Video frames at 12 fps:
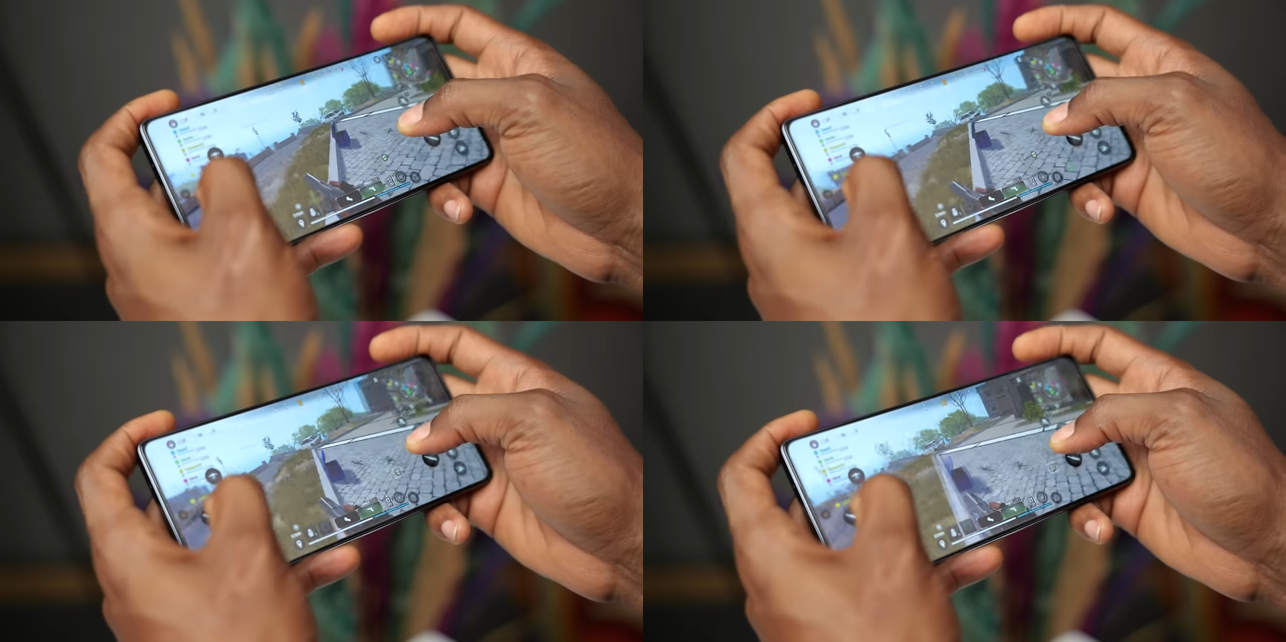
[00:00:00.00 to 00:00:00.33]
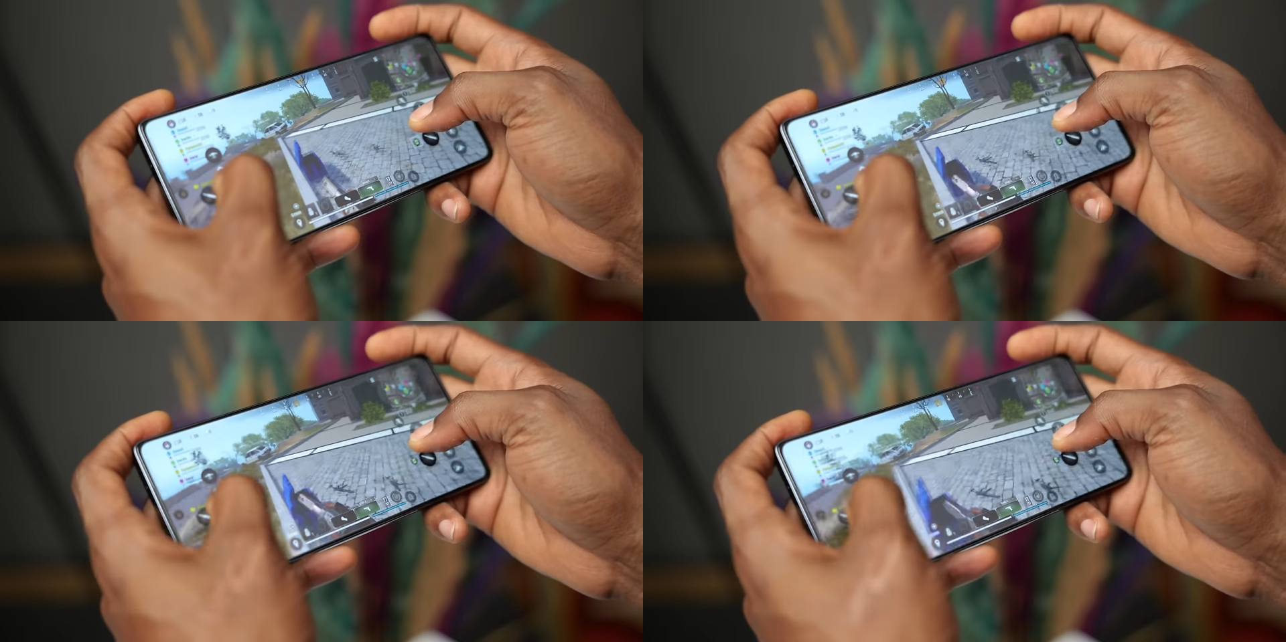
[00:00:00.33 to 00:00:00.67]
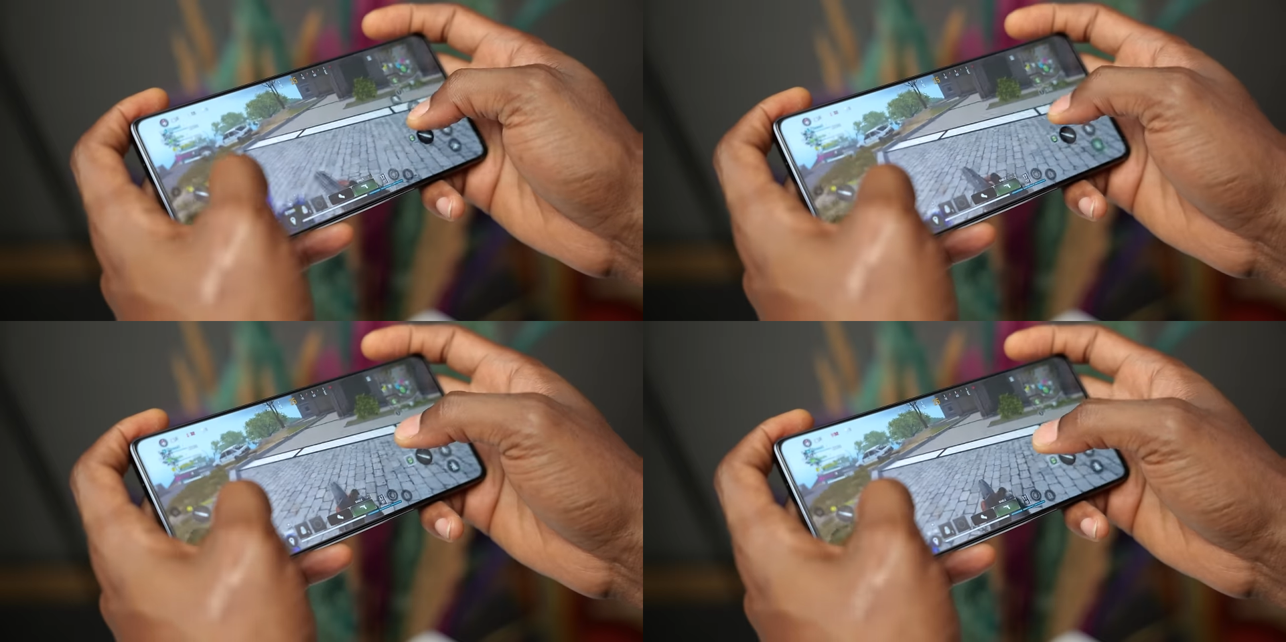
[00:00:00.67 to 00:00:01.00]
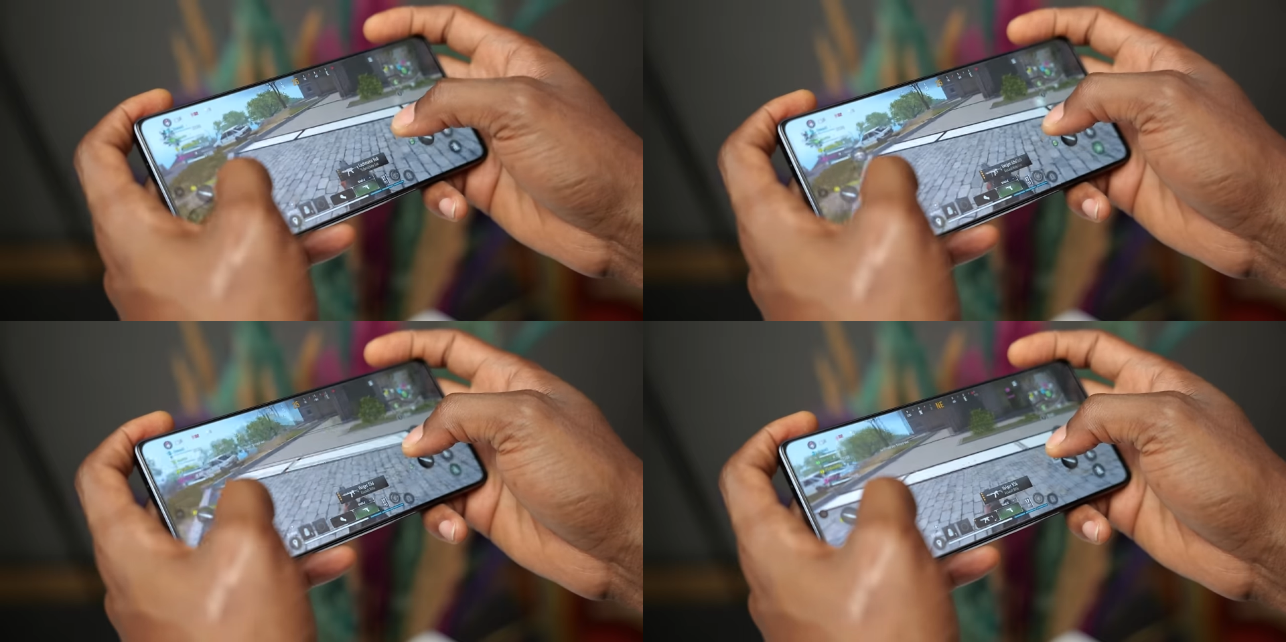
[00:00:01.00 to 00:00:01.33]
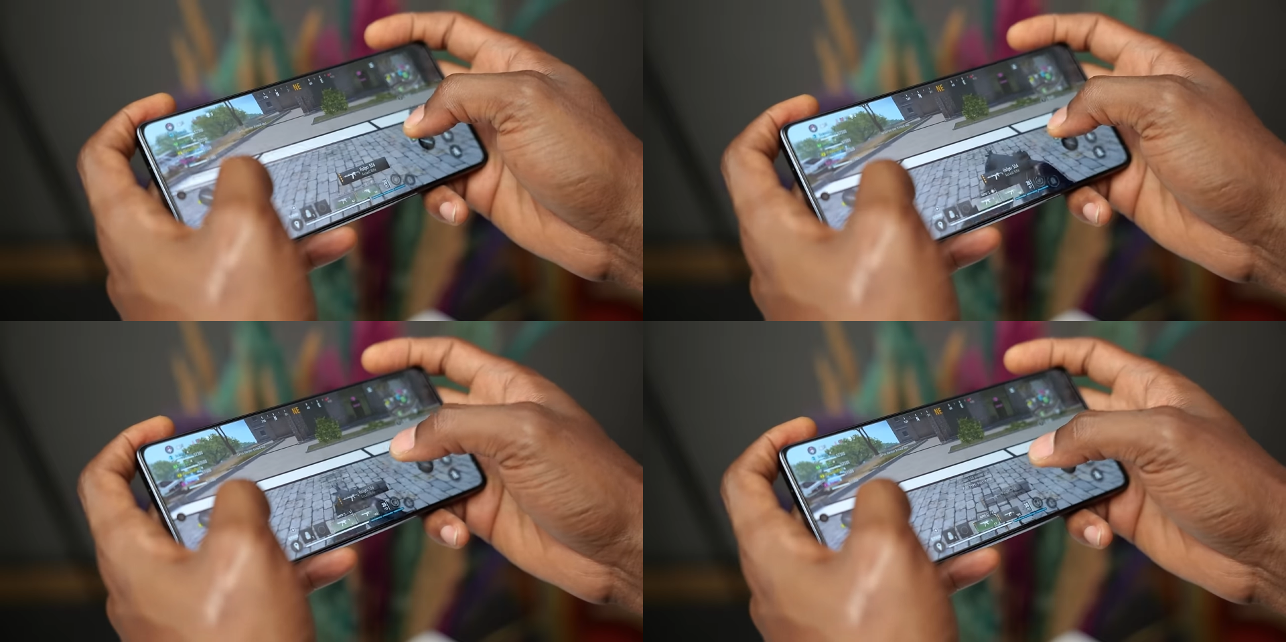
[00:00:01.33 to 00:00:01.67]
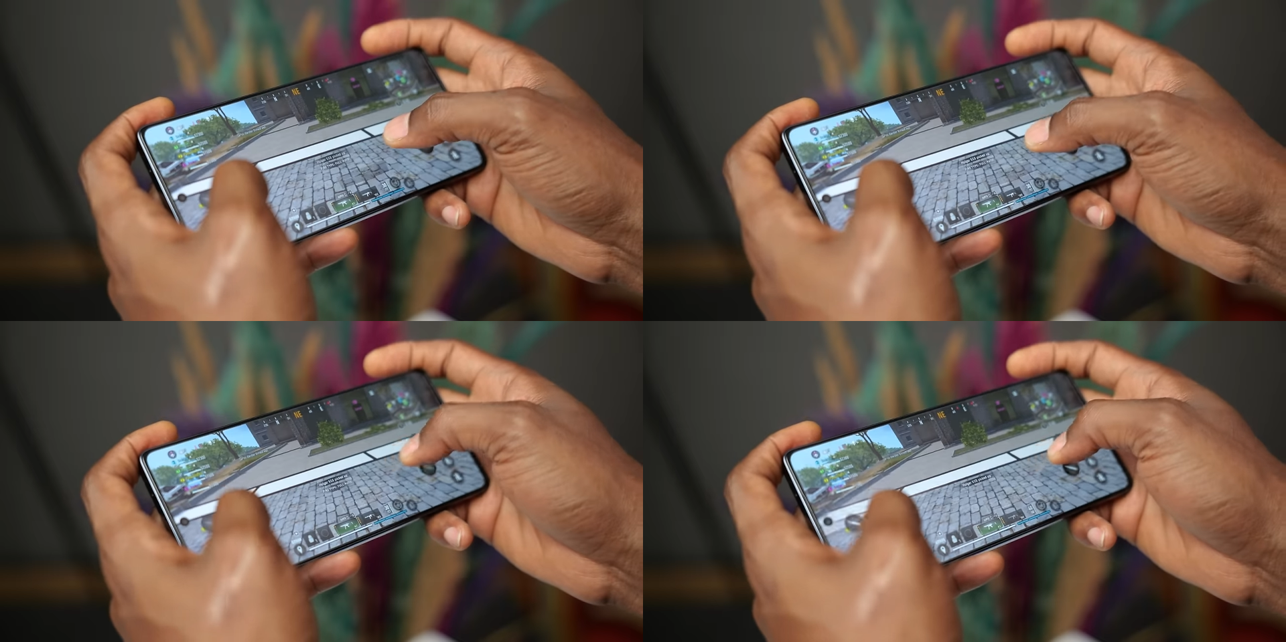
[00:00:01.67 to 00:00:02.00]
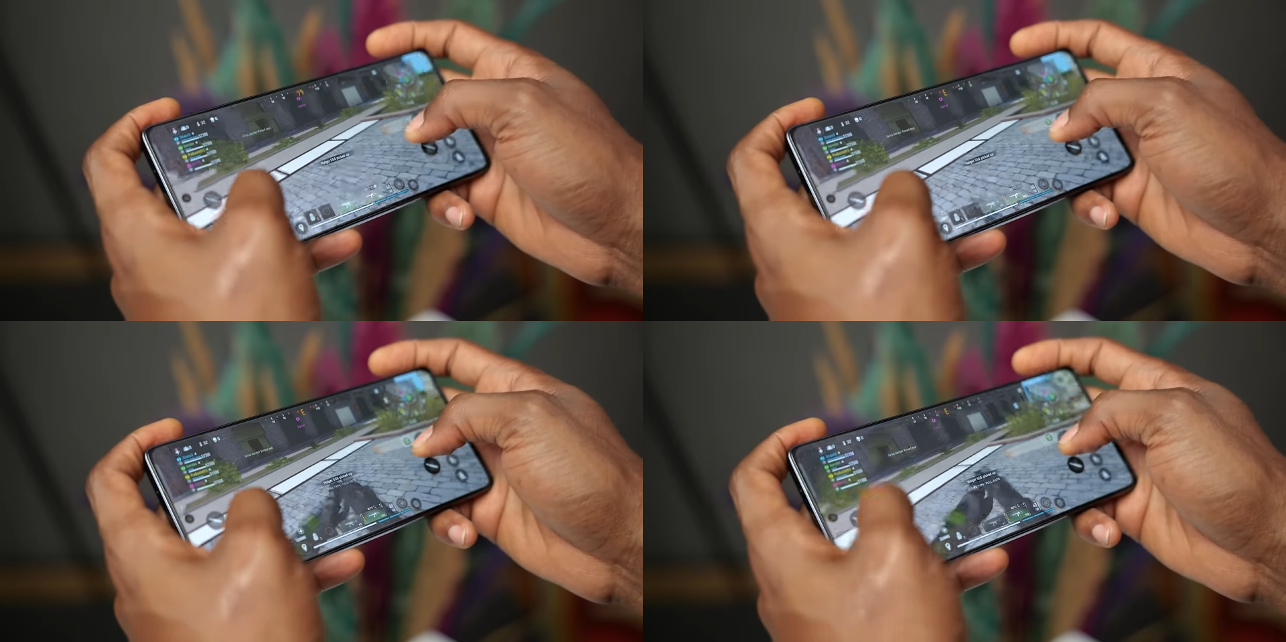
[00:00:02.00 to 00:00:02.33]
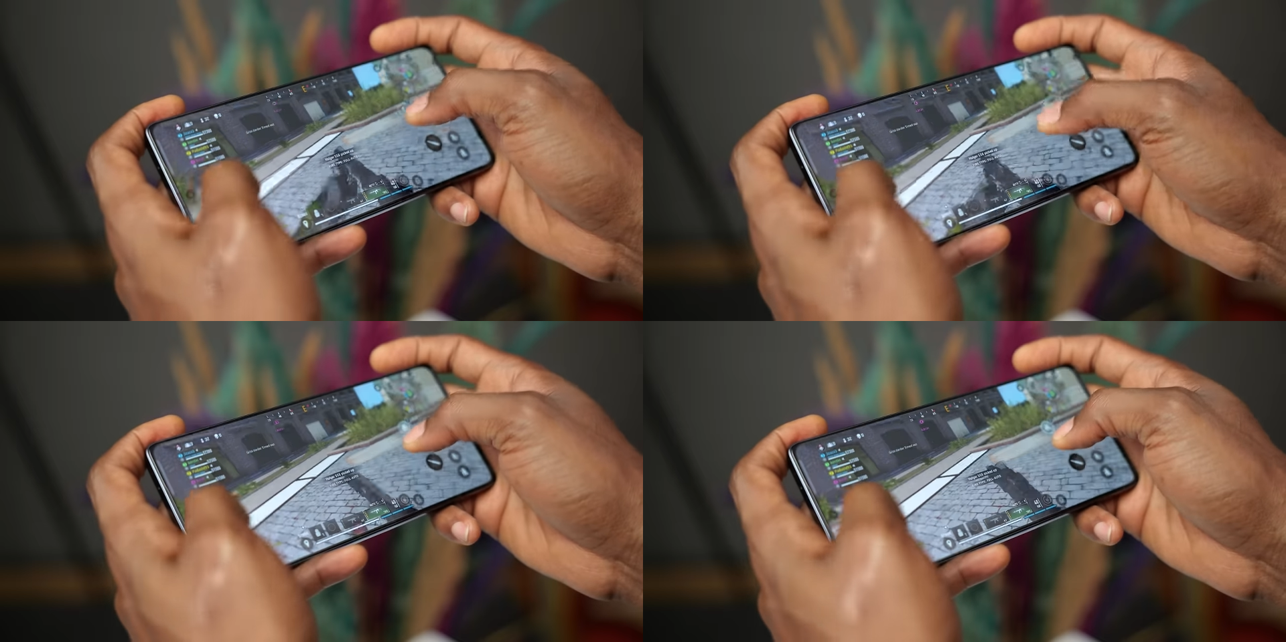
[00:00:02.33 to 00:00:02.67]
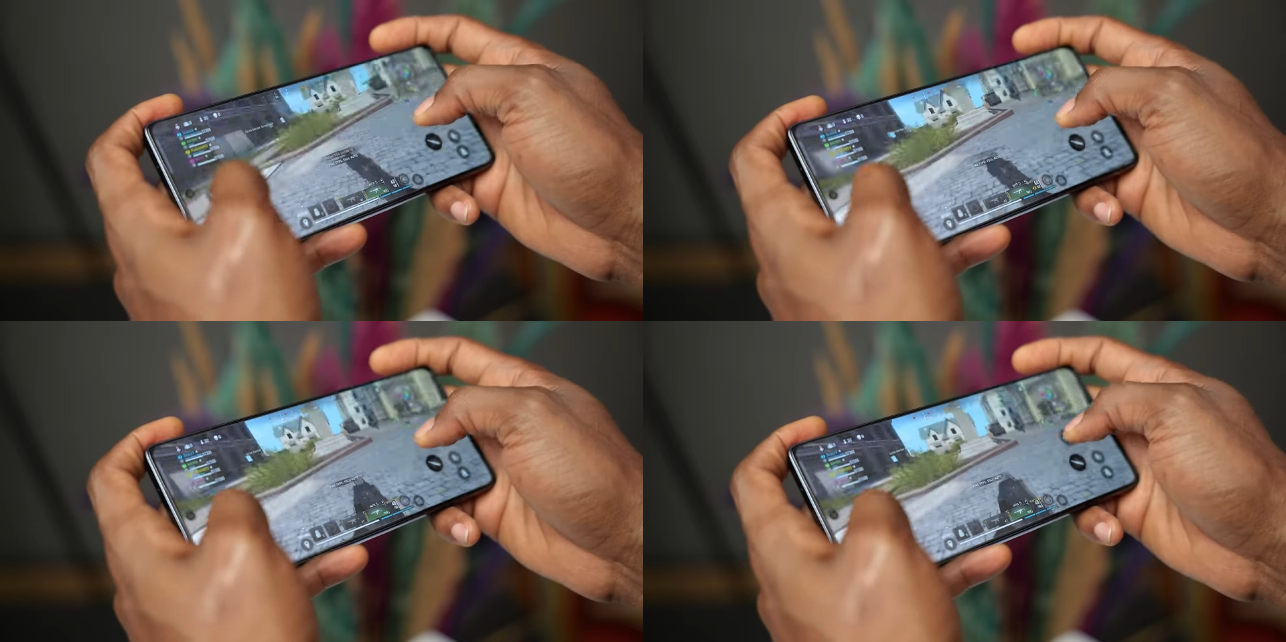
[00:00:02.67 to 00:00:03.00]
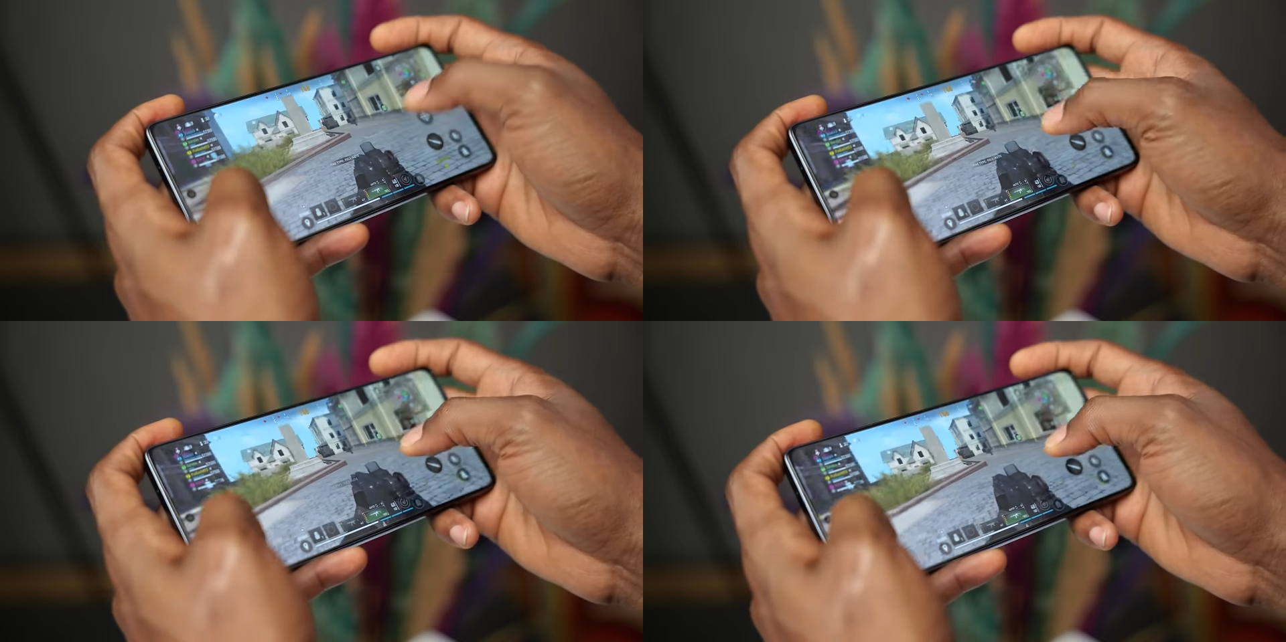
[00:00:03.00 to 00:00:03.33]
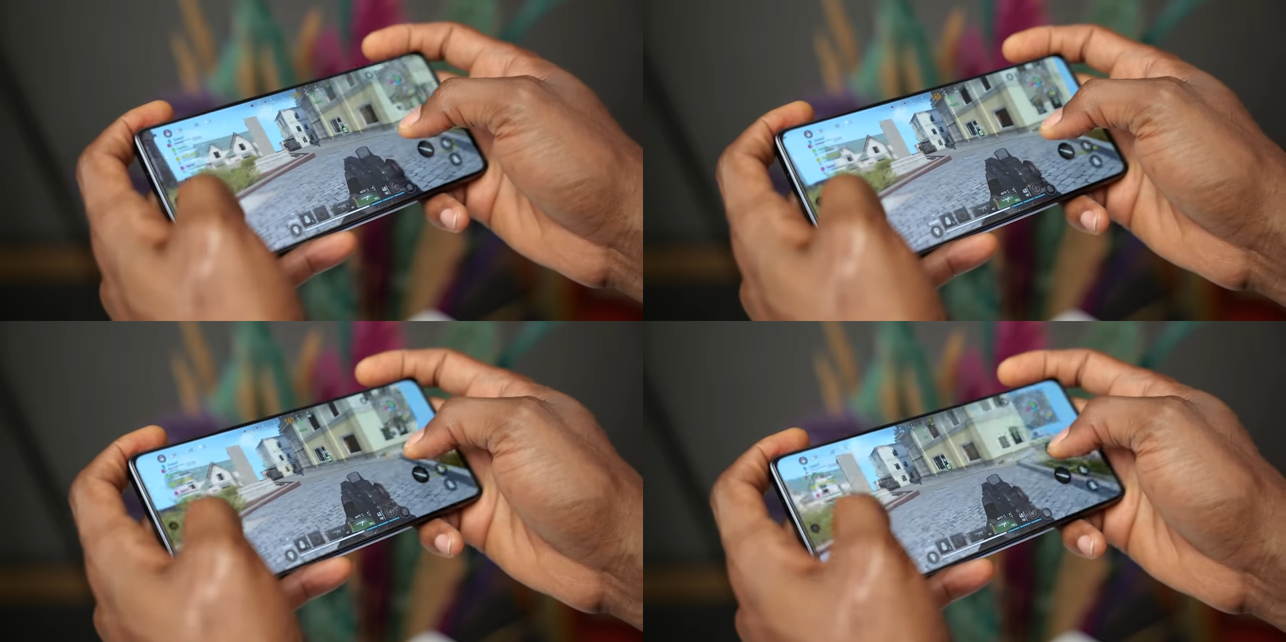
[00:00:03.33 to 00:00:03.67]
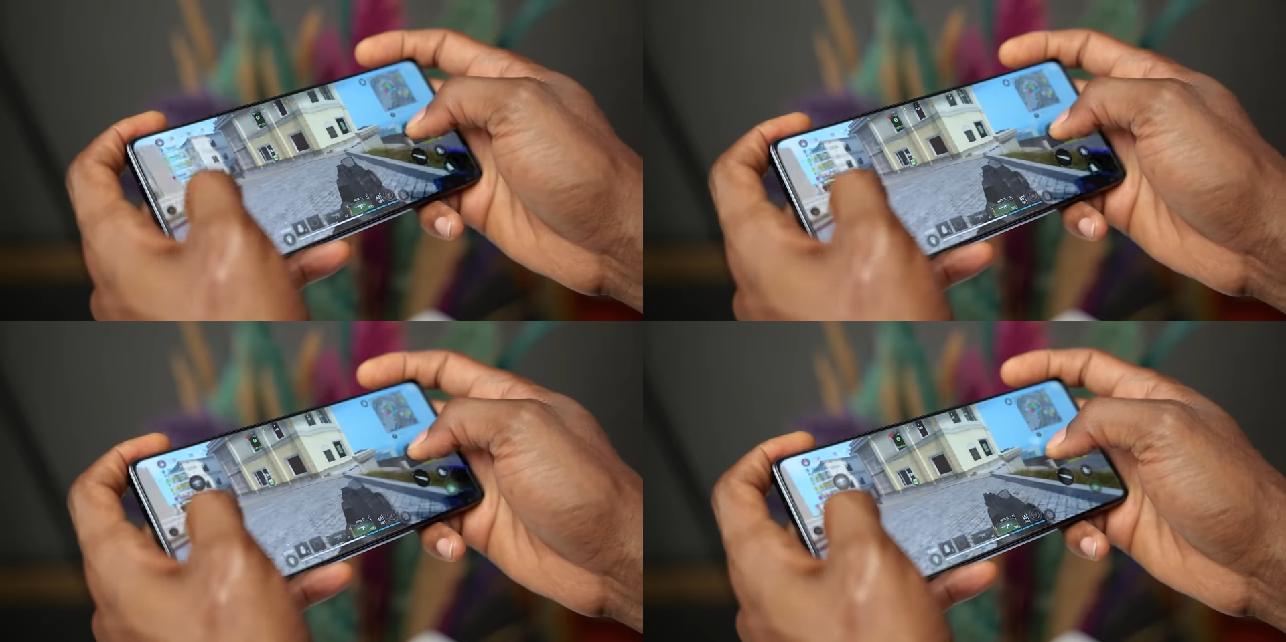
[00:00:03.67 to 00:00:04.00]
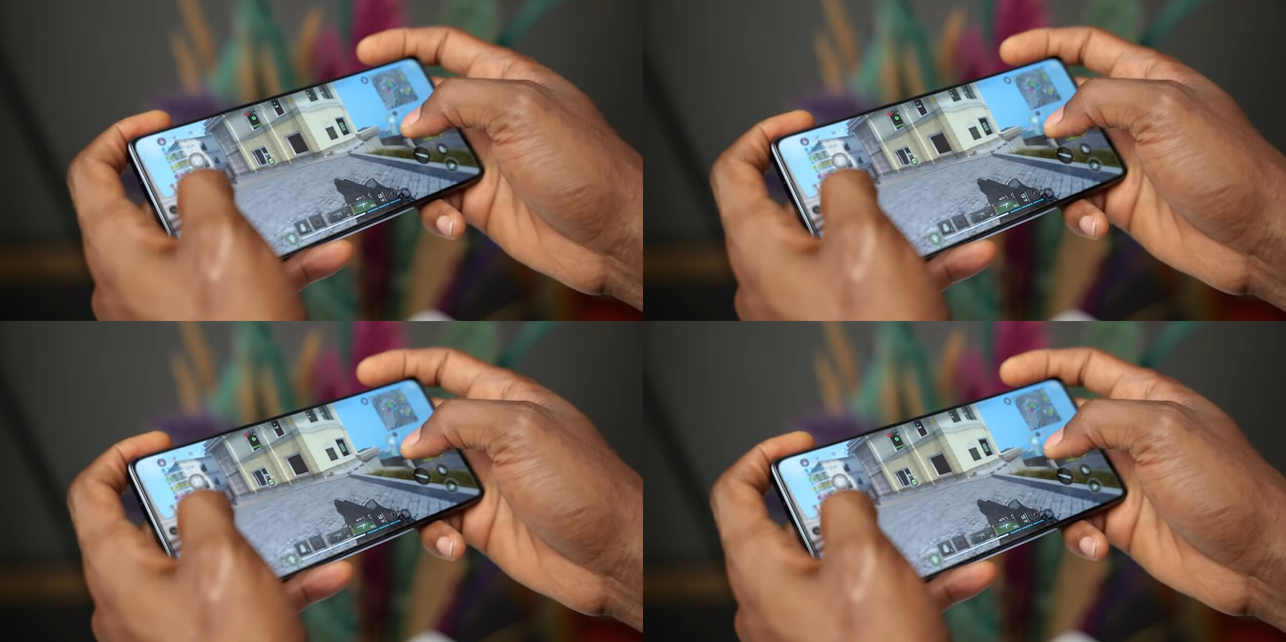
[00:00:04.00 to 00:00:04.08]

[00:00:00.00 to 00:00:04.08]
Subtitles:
[unreadable: no face in view]